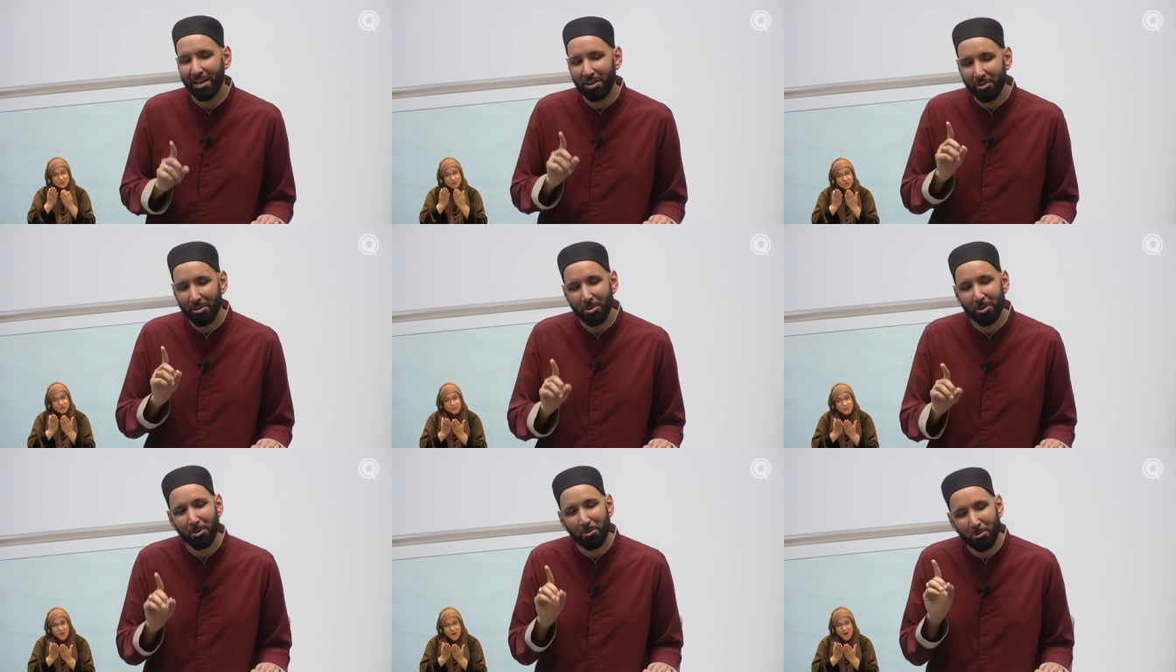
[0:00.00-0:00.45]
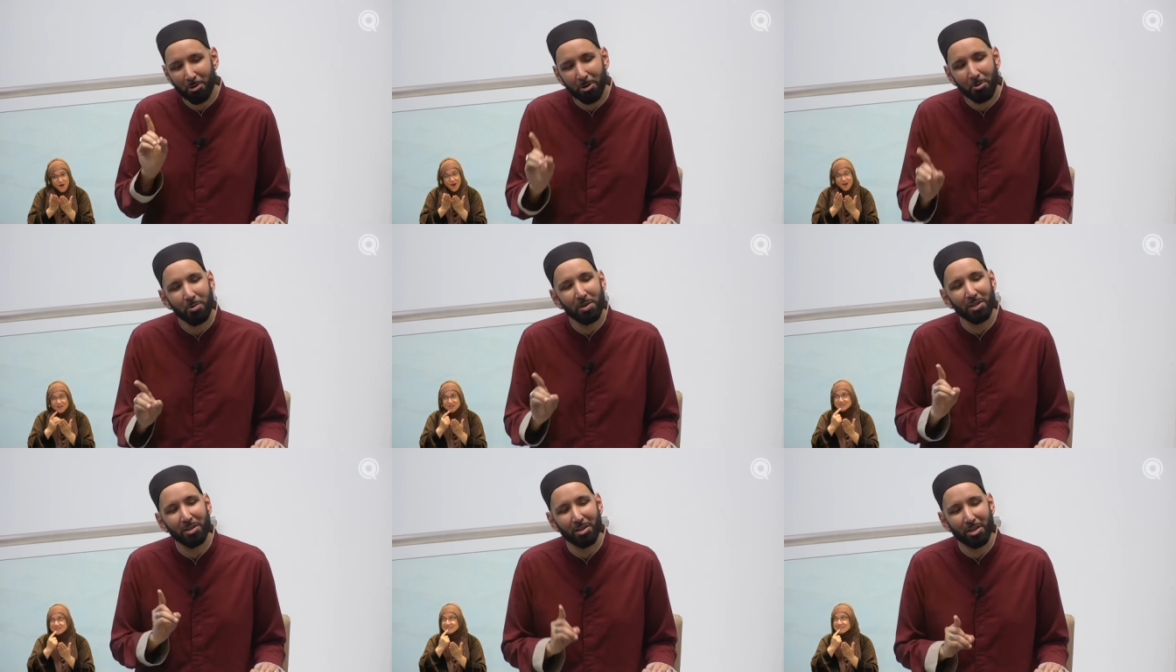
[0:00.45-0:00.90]
You know, you're
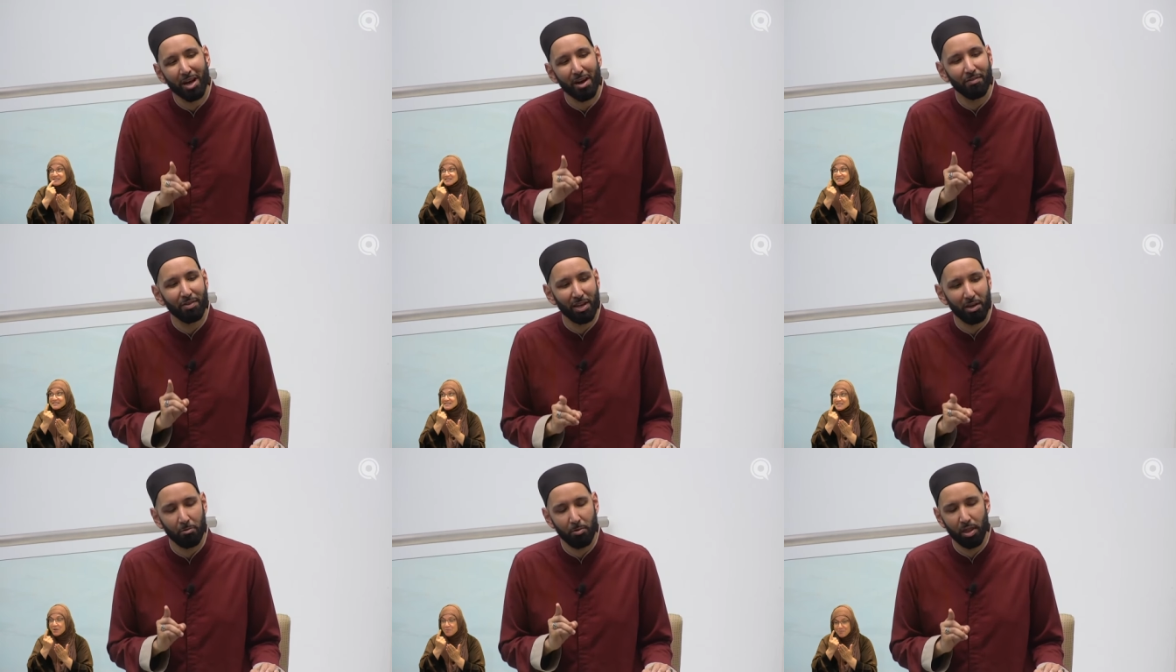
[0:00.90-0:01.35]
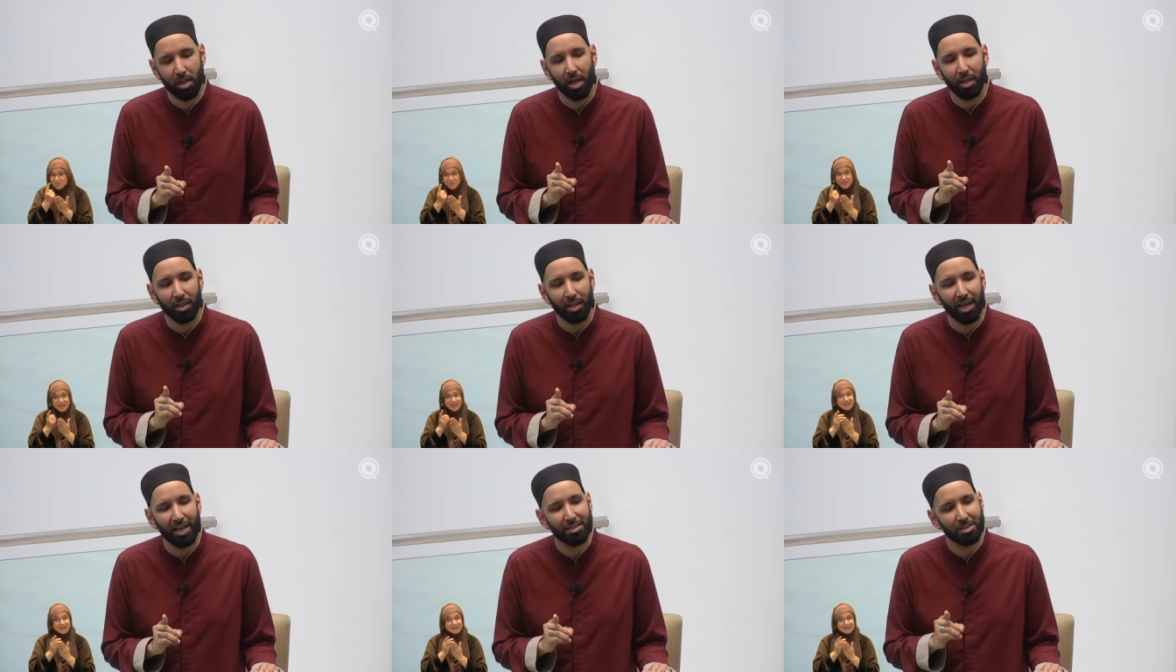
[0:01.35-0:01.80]
renewing your covenant with
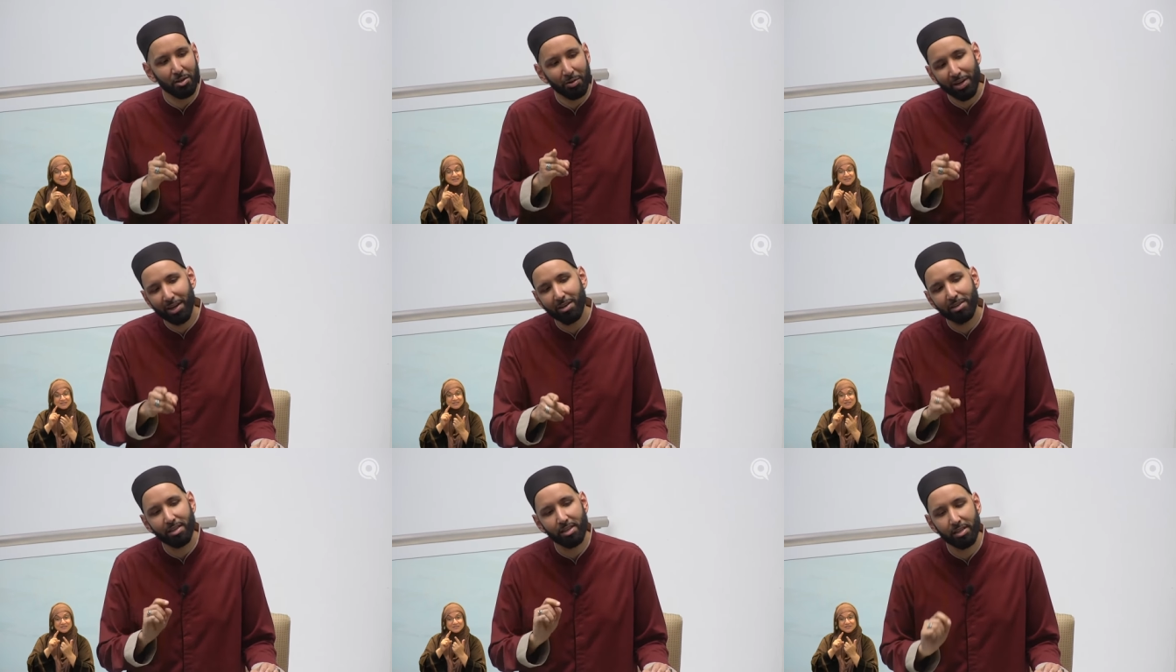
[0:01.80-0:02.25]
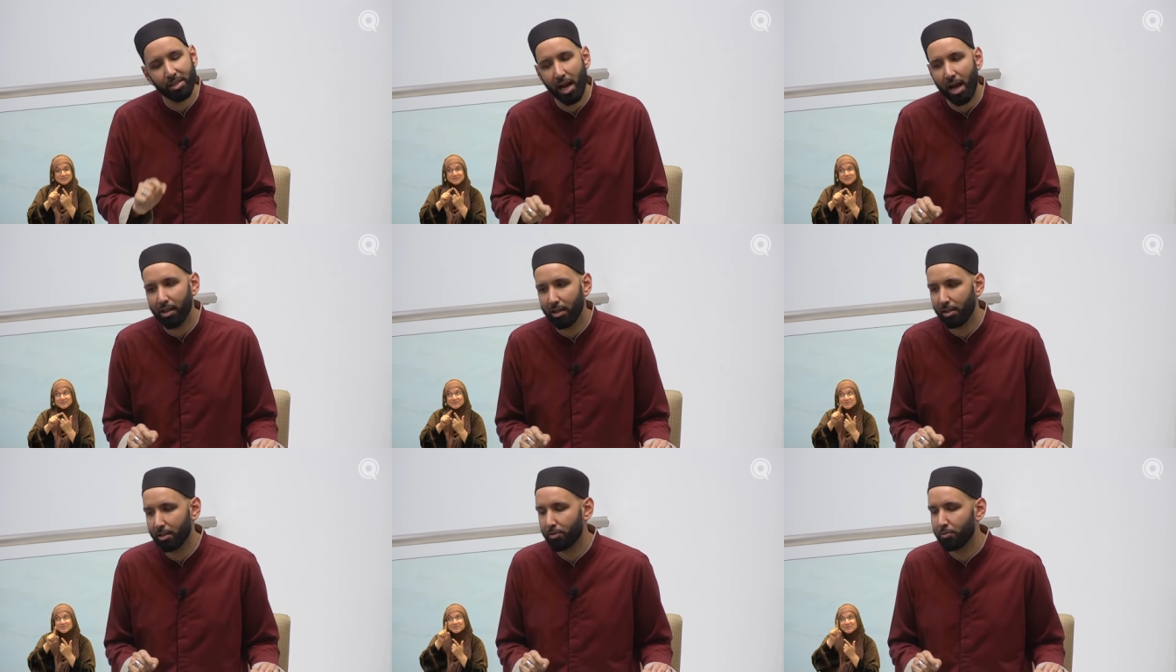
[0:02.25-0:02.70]
Allah, so here's a
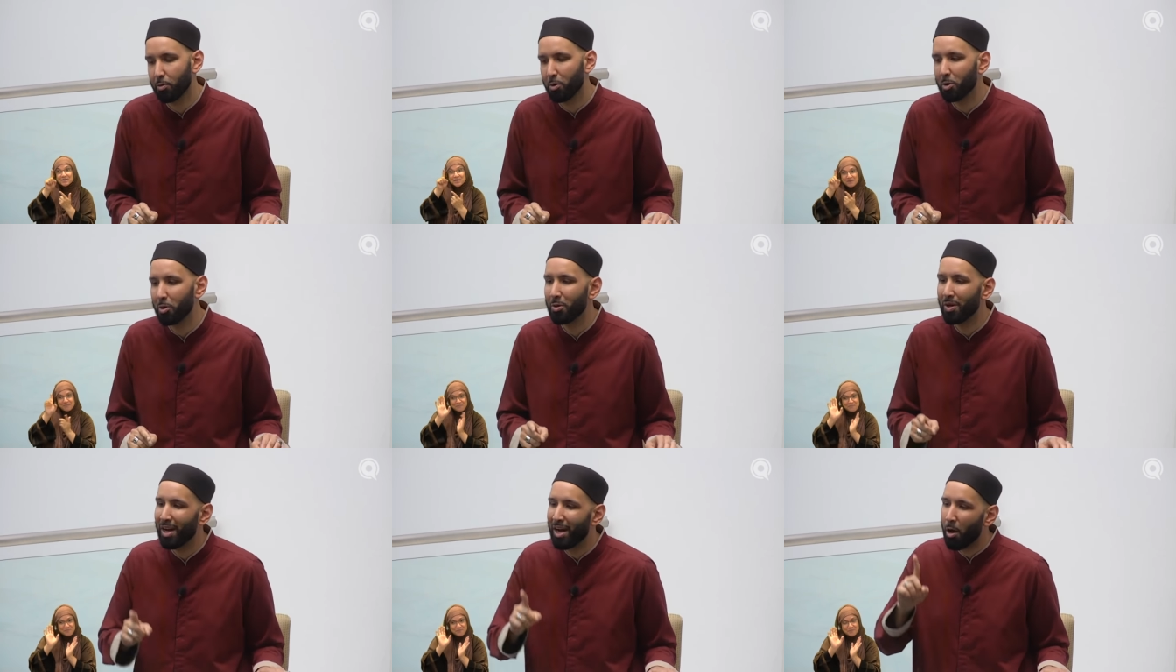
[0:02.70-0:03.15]
challenge for you.